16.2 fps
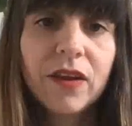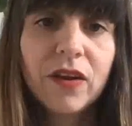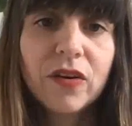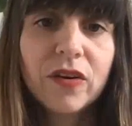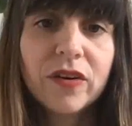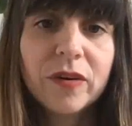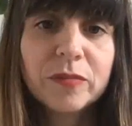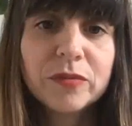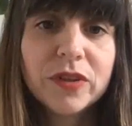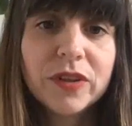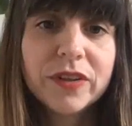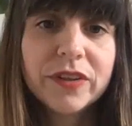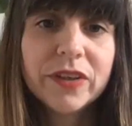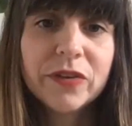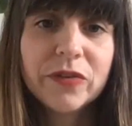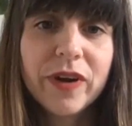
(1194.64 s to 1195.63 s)
I think you're
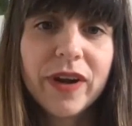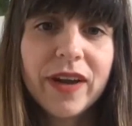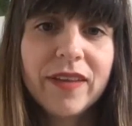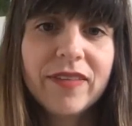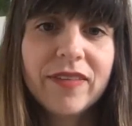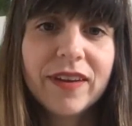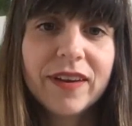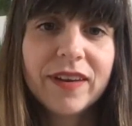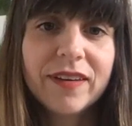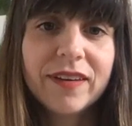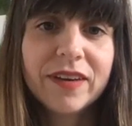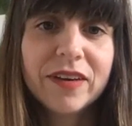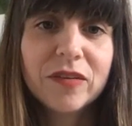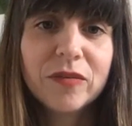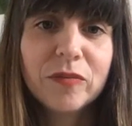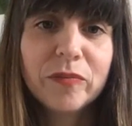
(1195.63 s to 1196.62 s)
absolutely right.
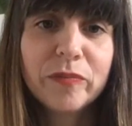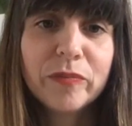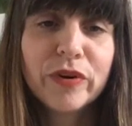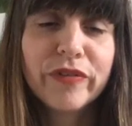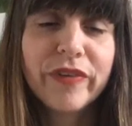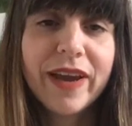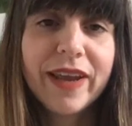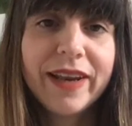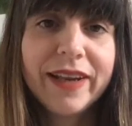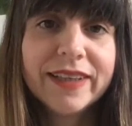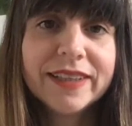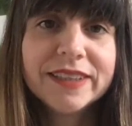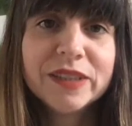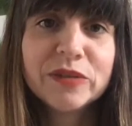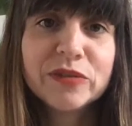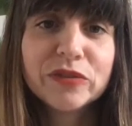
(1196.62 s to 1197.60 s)
And providing
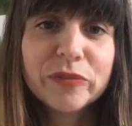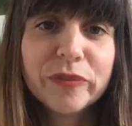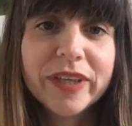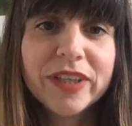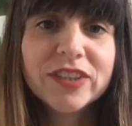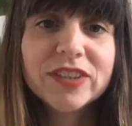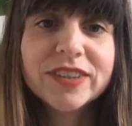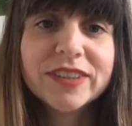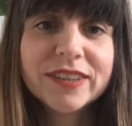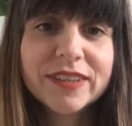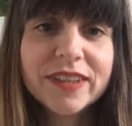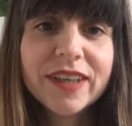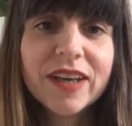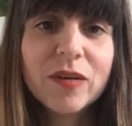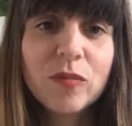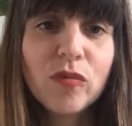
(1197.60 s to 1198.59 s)
this
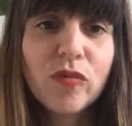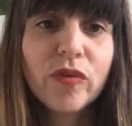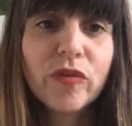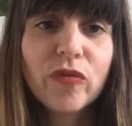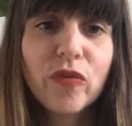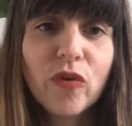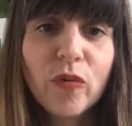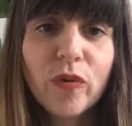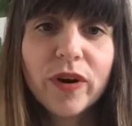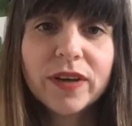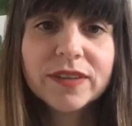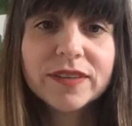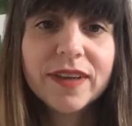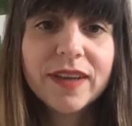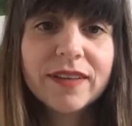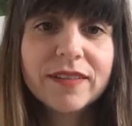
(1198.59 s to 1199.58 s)
information moving
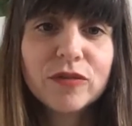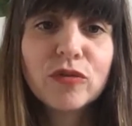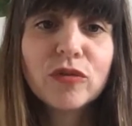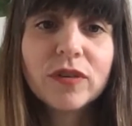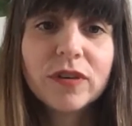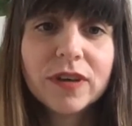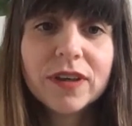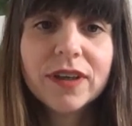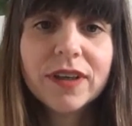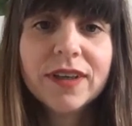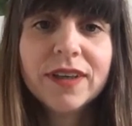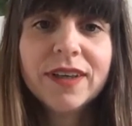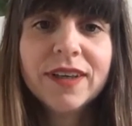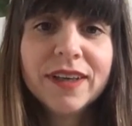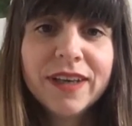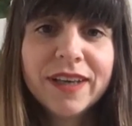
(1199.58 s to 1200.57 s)
forward, and for
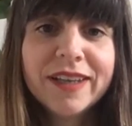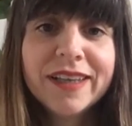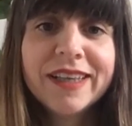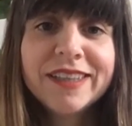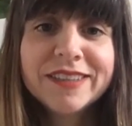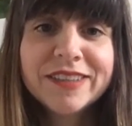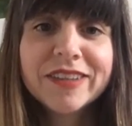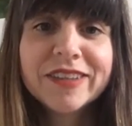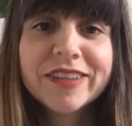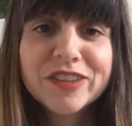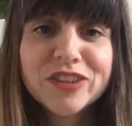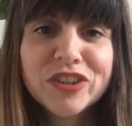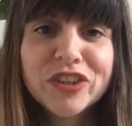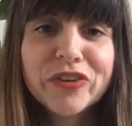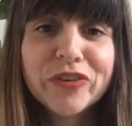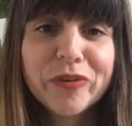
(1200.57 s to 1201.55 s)
at least a
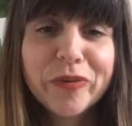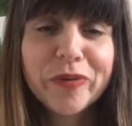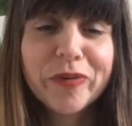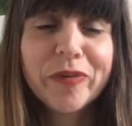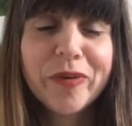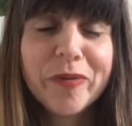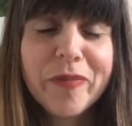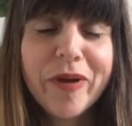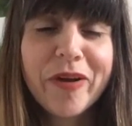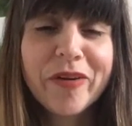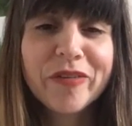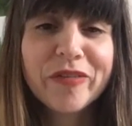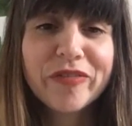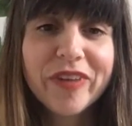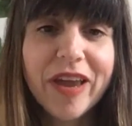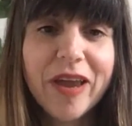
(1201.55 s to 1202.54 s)
considerable
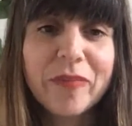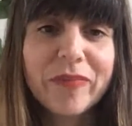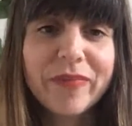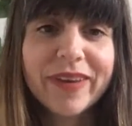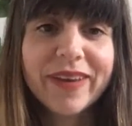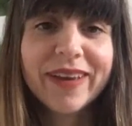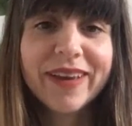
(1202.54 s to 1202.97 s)
amount of time